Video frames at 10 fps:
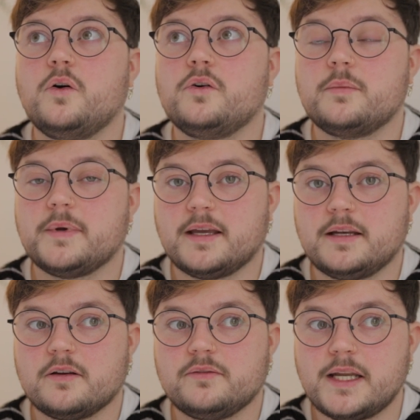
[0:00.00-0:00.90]
or the
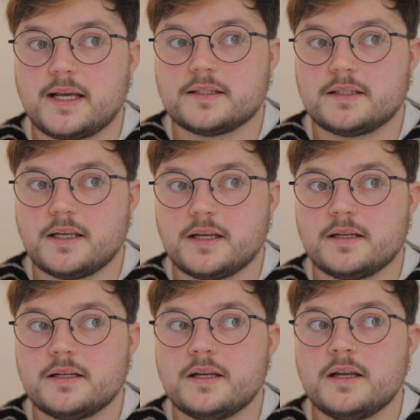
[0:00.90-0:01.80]
beginning of next
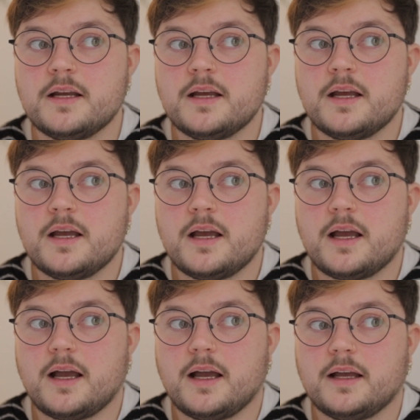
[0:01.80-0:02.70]
year,
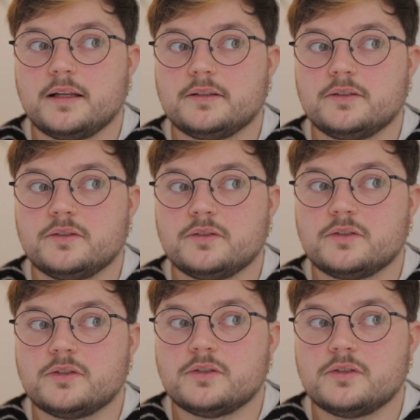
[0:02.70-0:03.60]

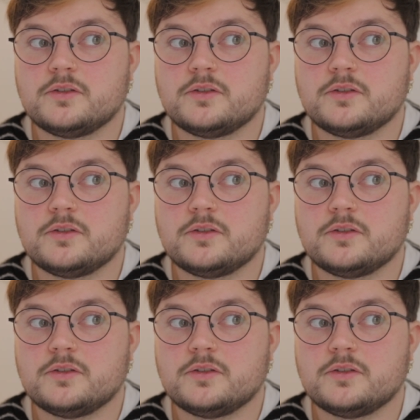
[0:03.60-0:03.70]
and